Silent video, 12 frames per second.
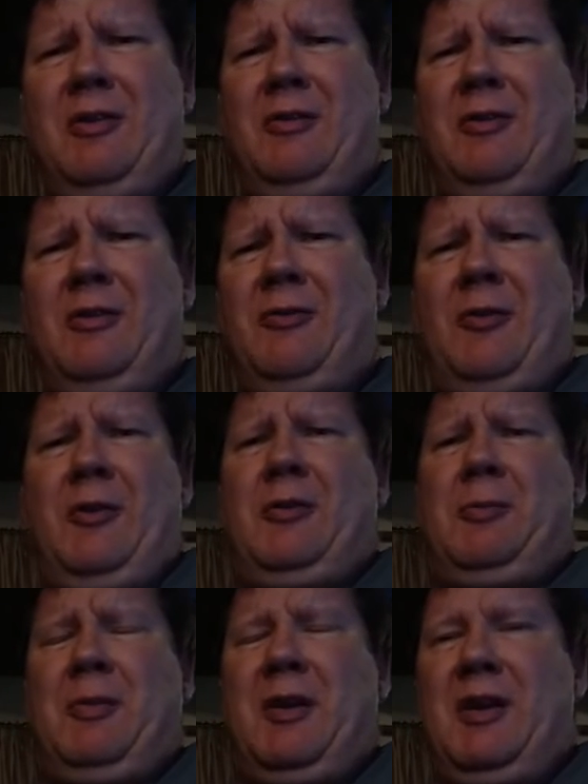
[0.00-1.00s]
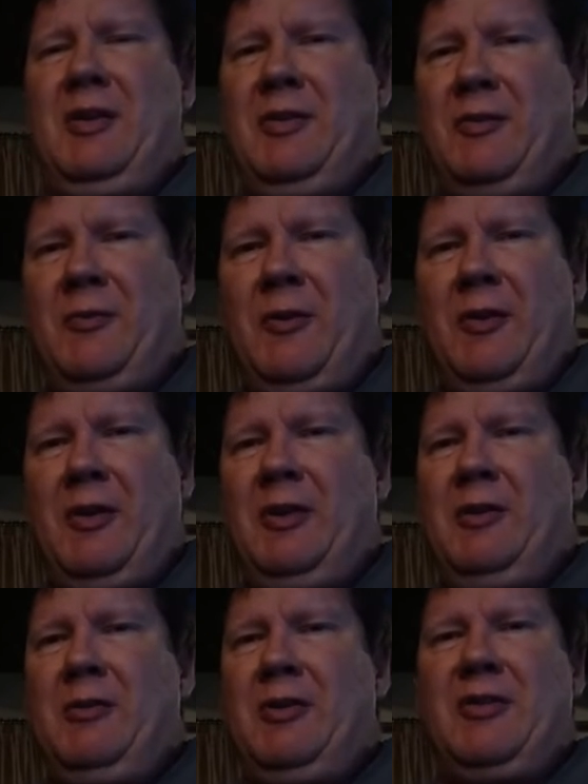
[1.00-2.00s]
in the first place if uh,
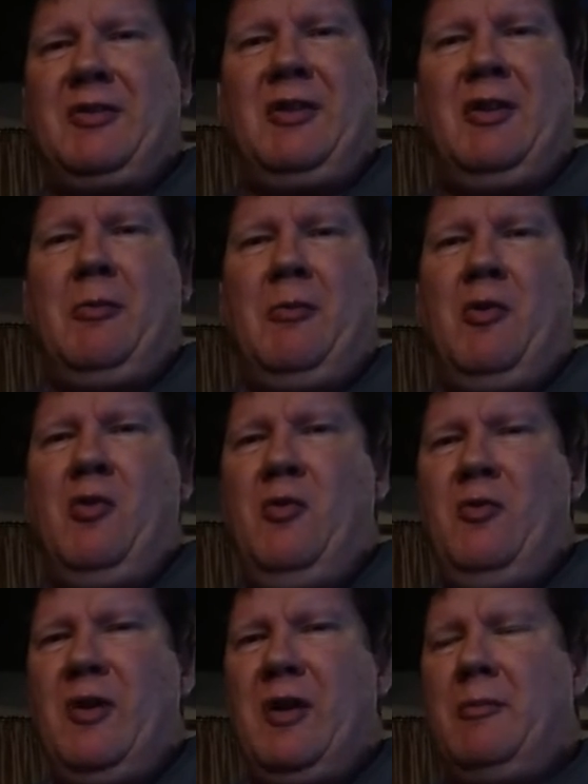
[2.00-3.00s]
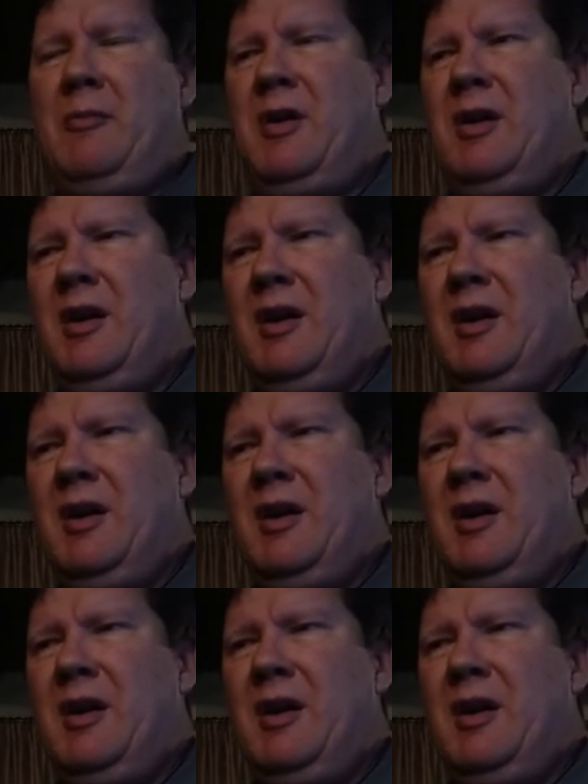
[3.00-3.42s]
you were just going to move him